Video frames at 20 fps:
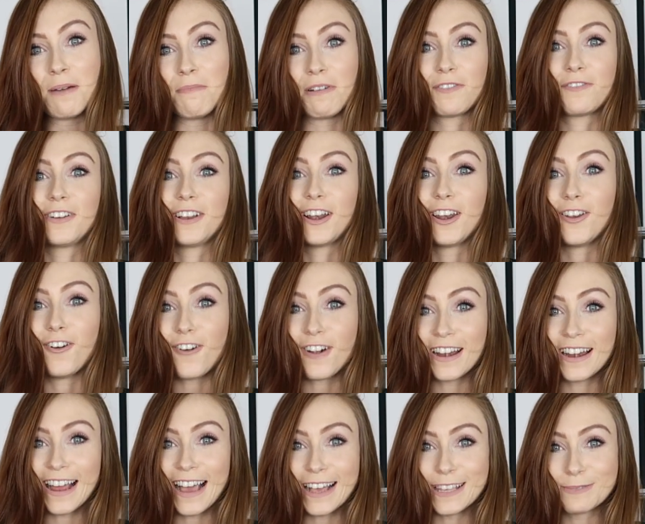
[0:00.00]
My friend
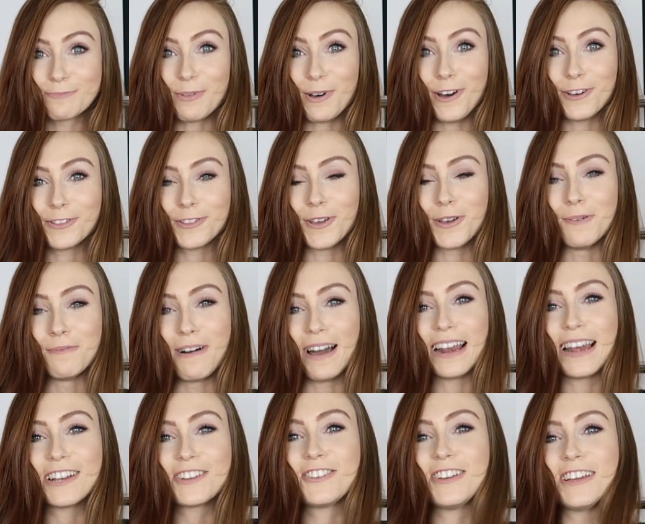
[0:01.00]
Lorna has bought them. I
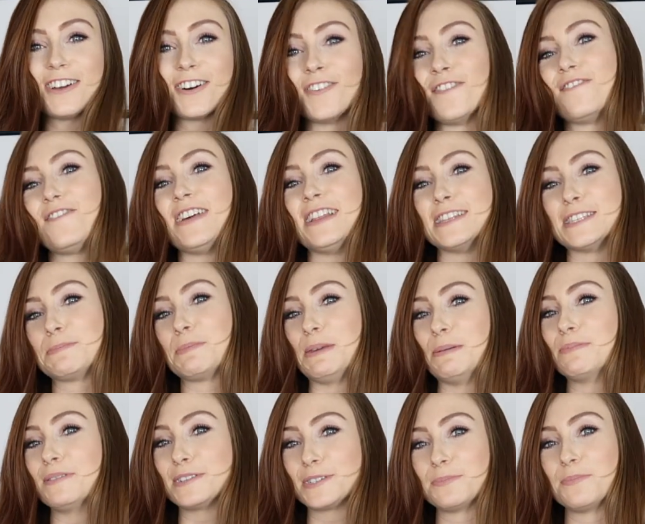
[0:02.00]
literally convinced
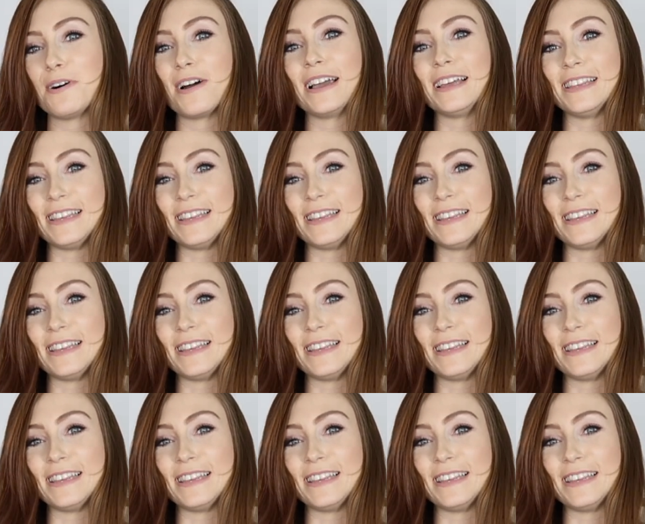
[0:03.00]
people to buy